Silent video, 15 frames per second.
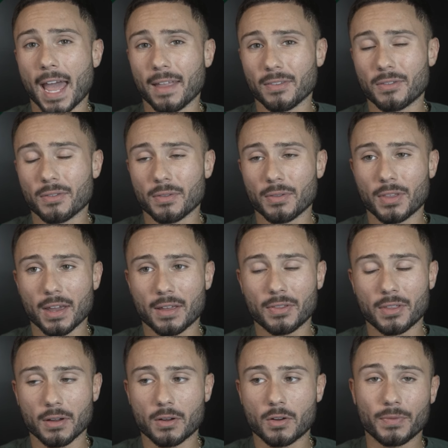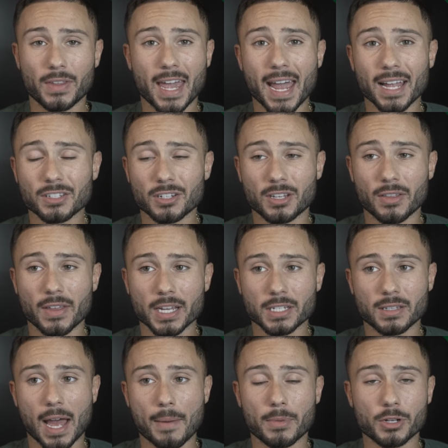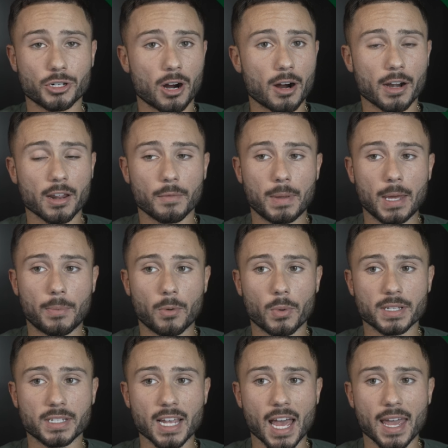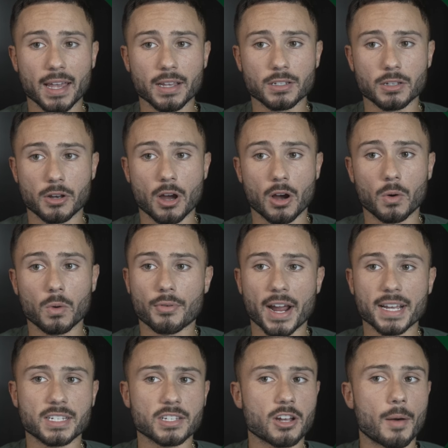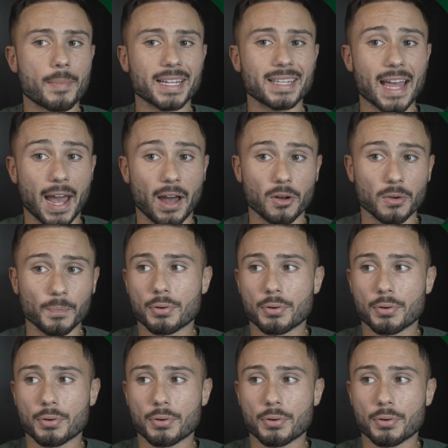And the the, the answer to this that majority of people would say is no, price is coming down,